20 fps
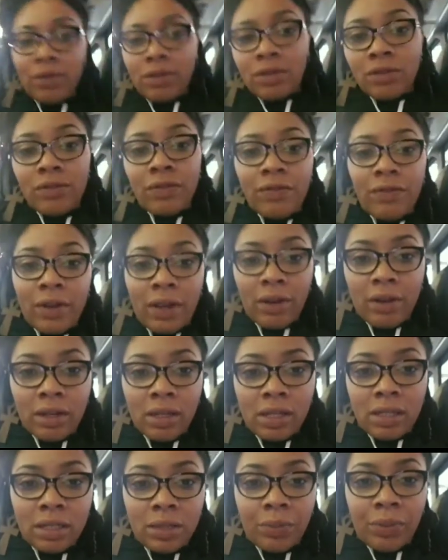it was a
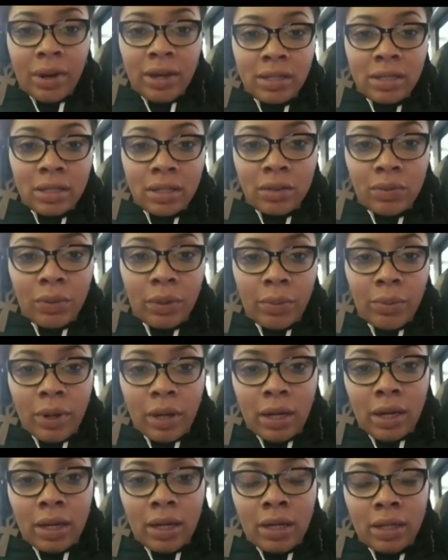very easy process.
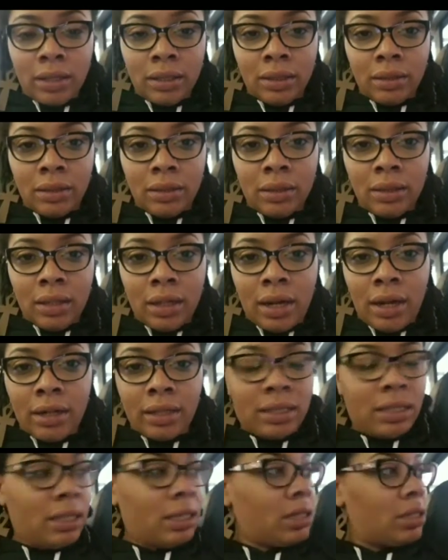We bought
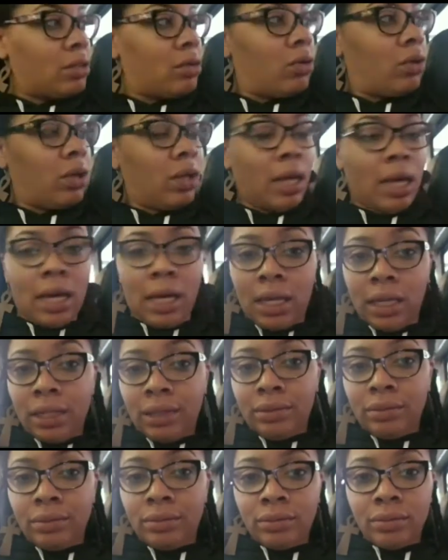our tickets
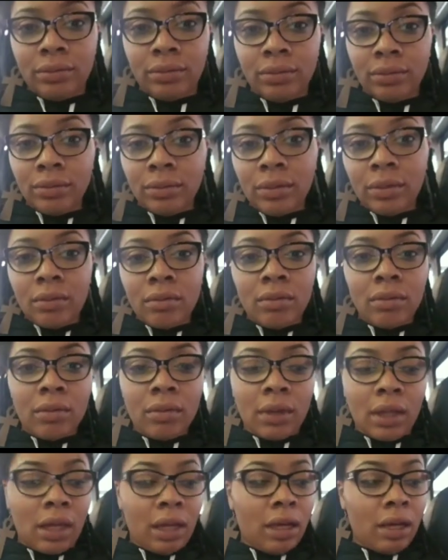online.
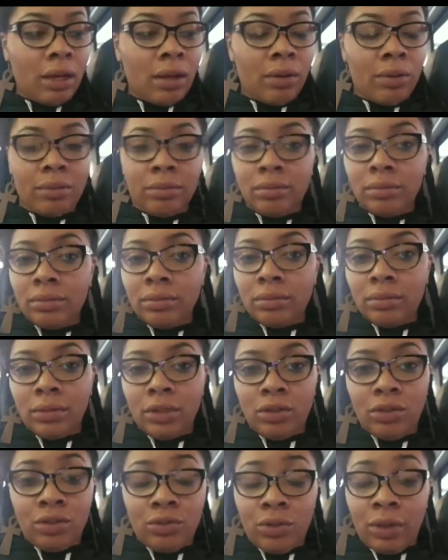Um,
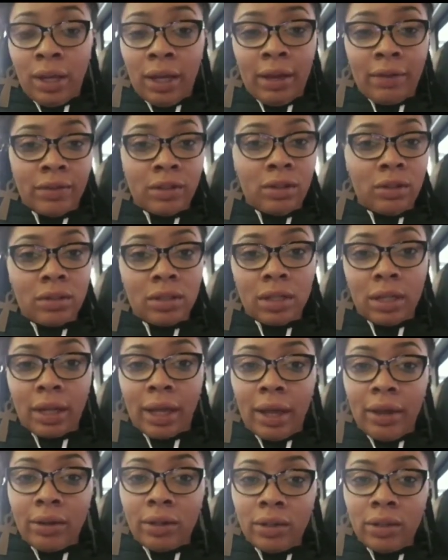you do not have to go
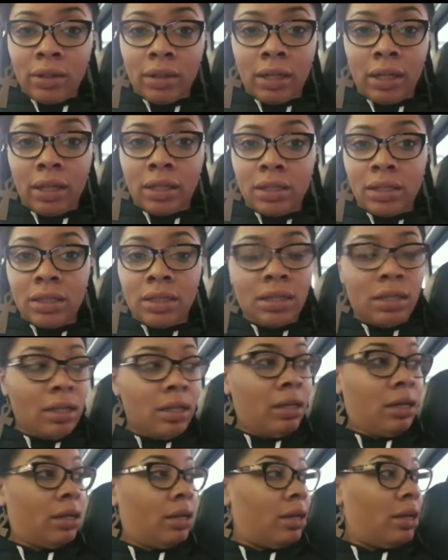to the counter. It's
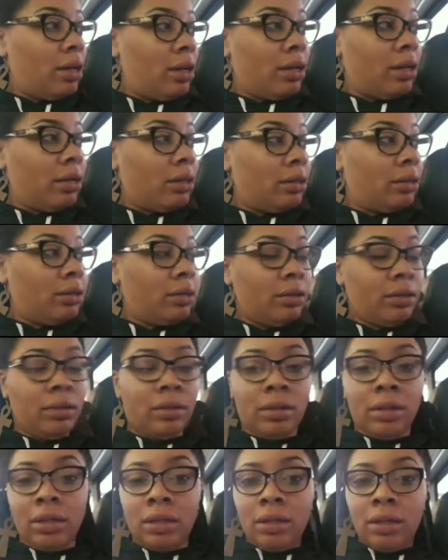
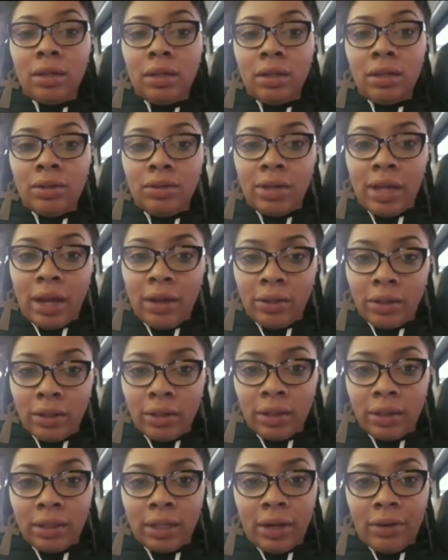um,
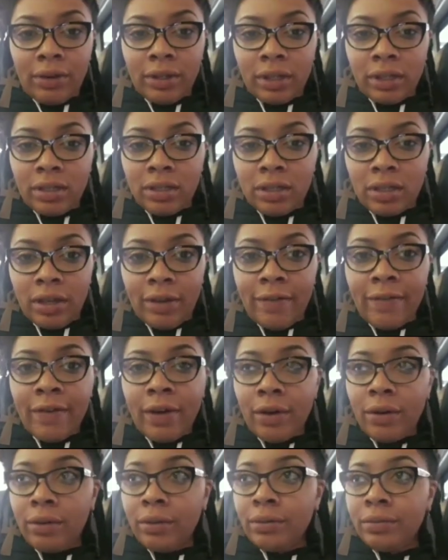downloaded directly to
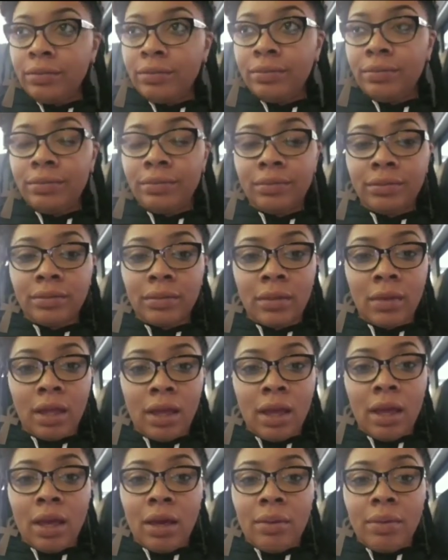your phone.
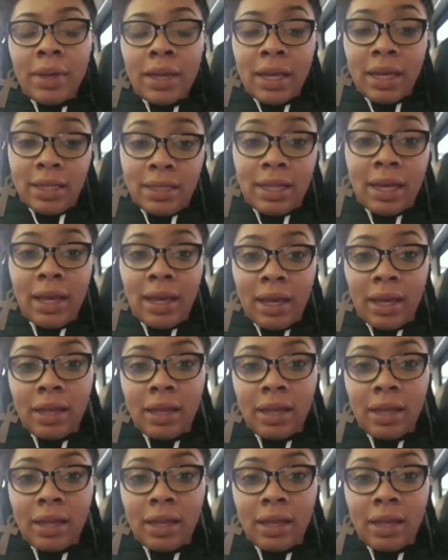Because